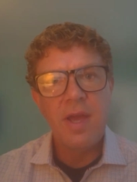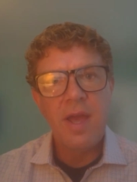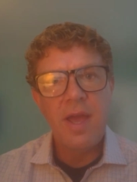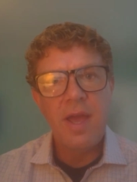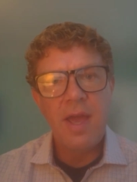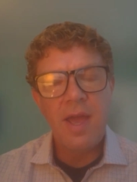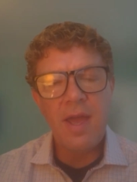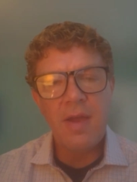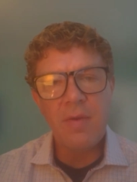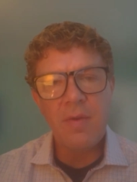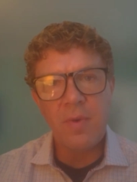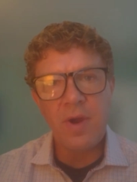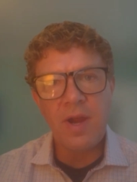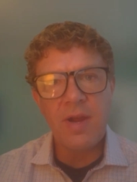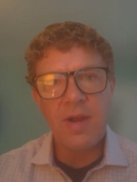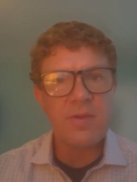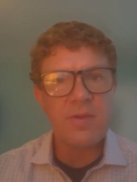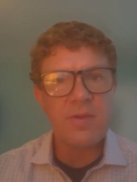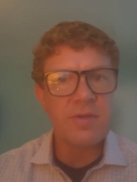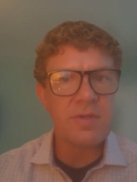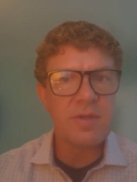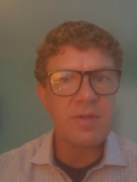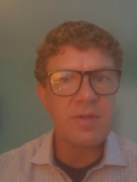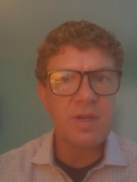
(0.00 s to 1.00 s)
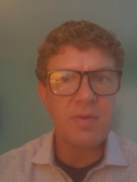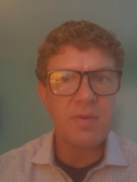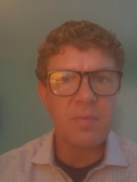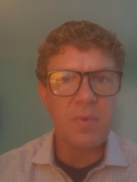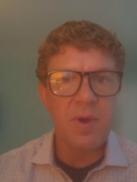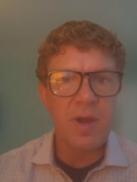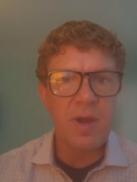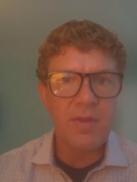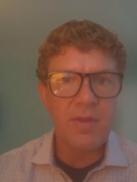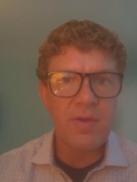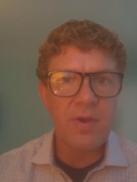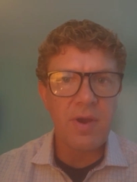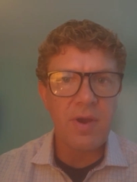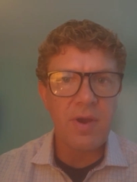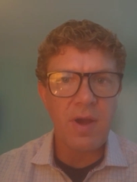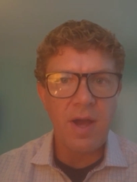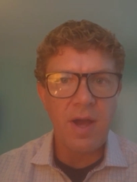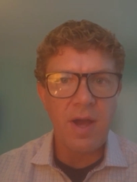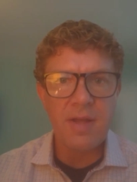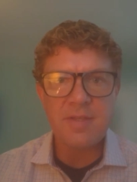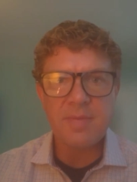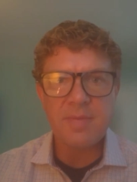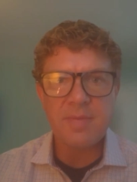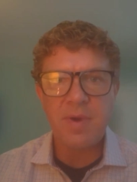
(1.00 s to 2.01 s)
and where there's, where there are
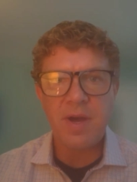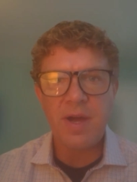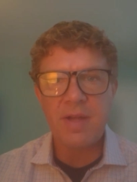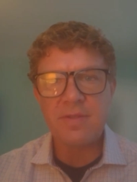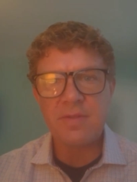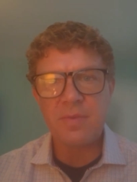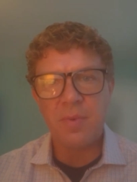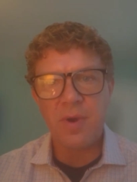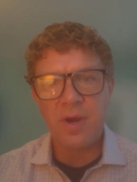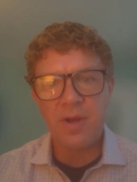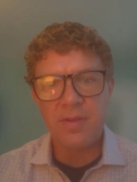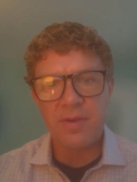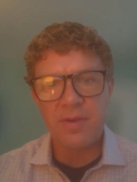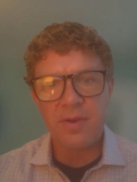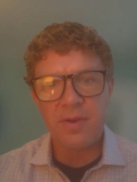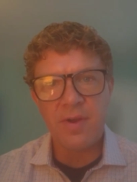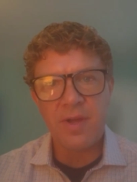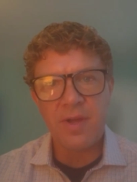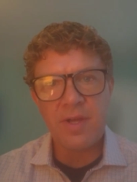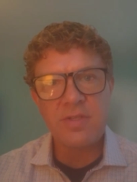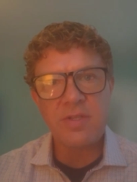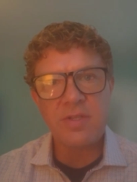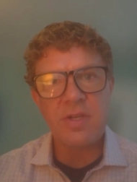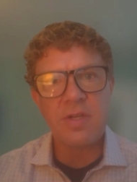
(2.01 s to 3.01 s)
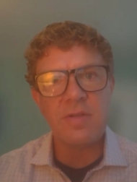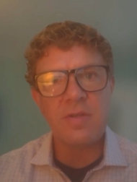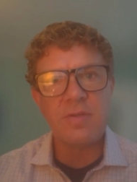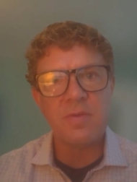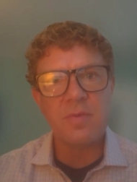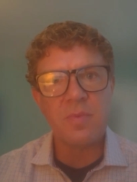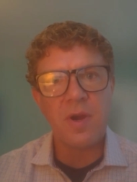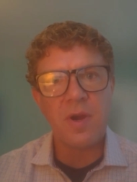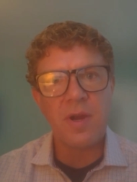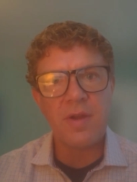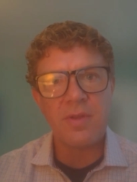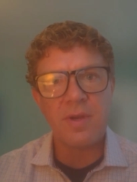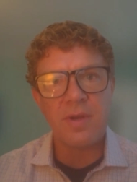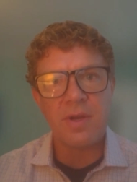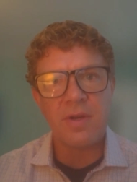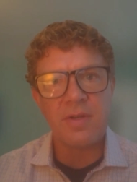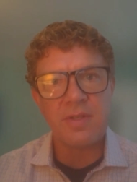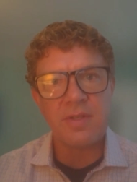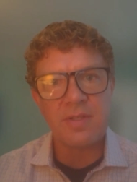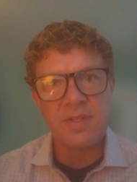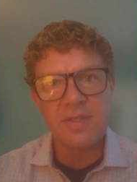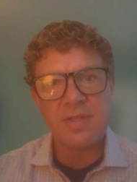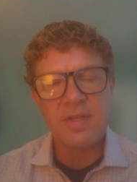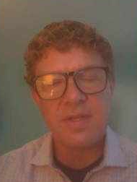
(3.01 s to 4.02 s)
hotspots, where there are issues, where
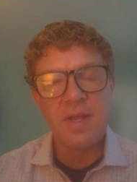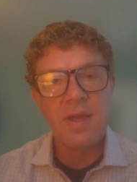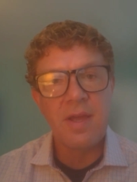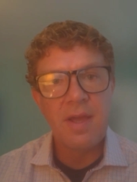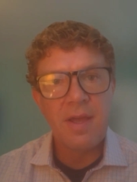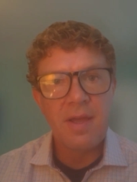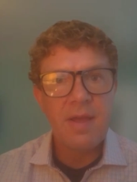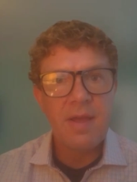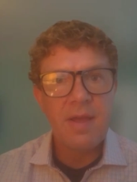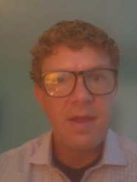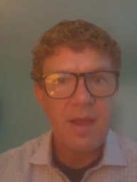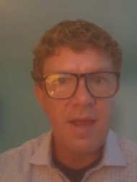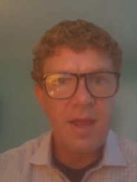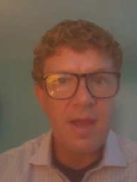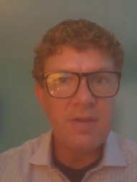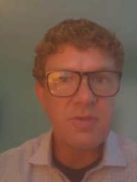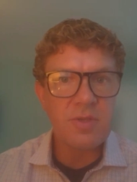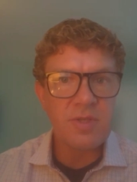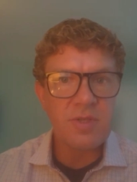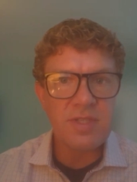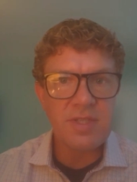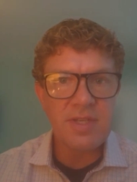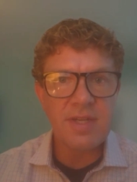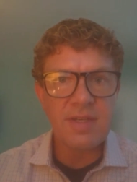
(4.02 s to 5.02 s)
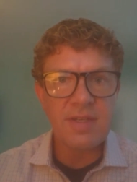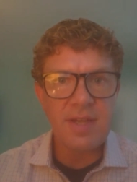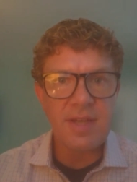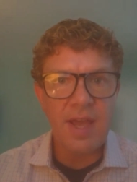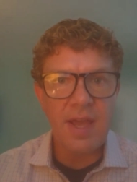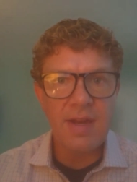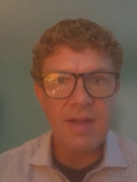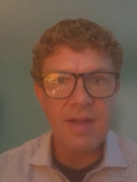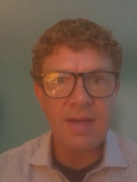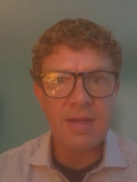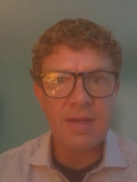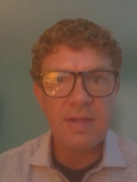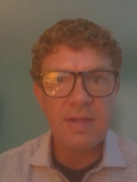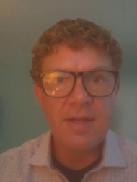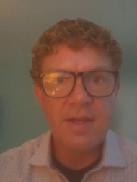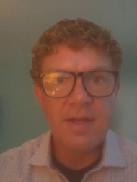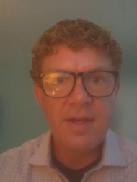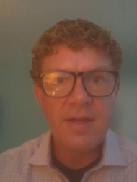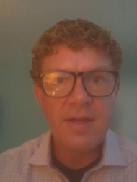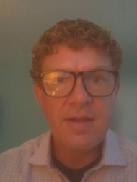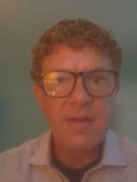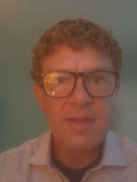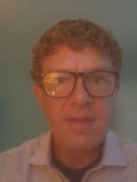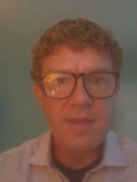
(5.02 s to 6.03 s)
there's interesting data
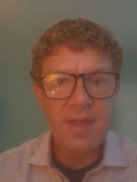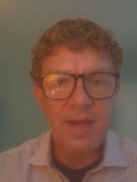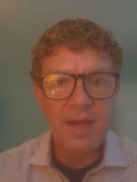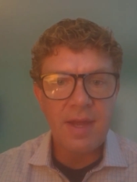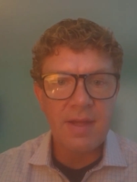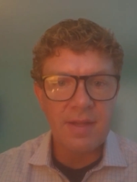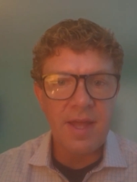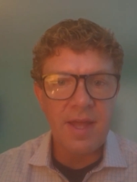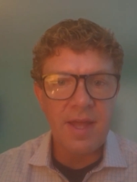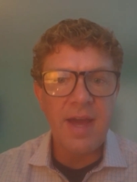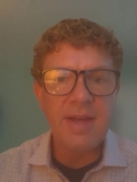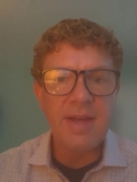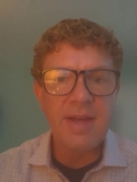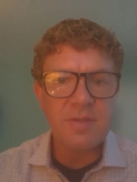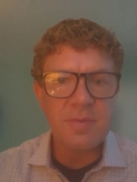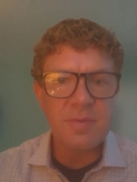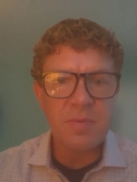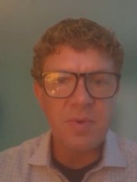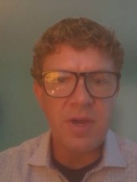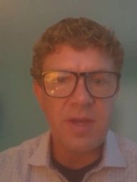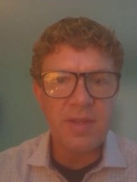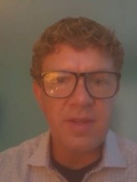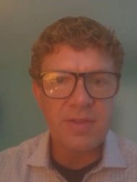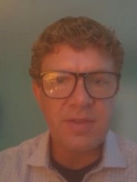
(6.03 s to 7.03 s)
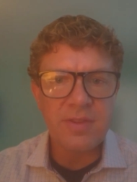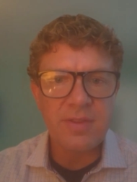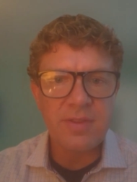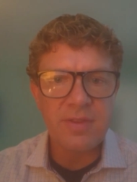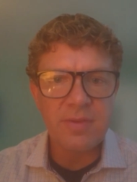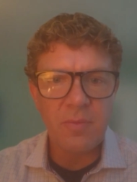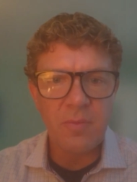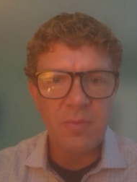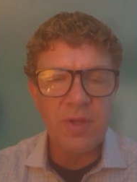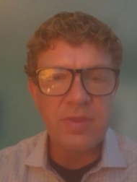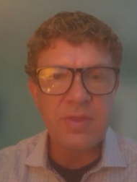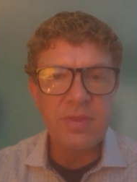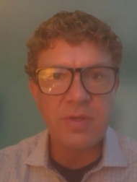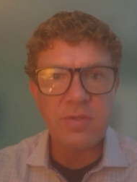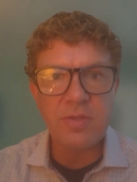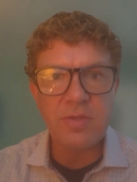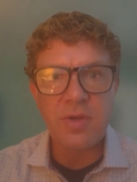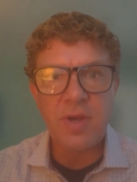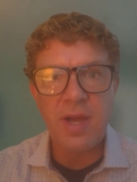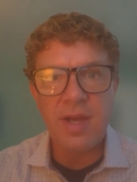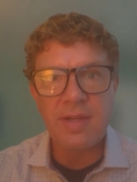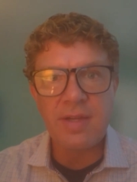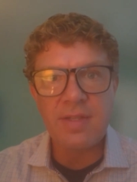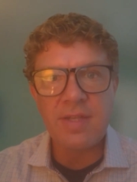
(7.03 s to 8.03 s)
that aligns with what they're
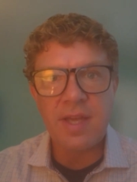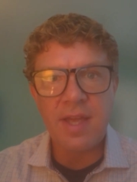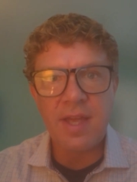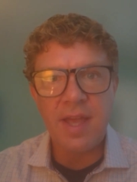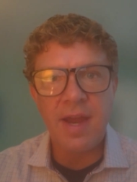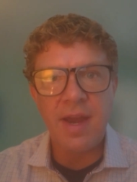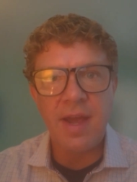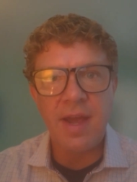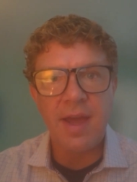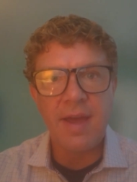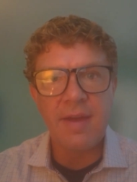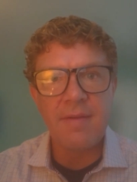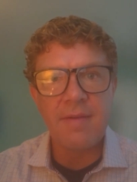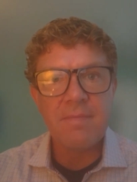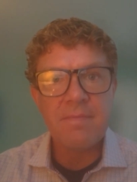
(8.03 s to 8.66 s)
trying to get at.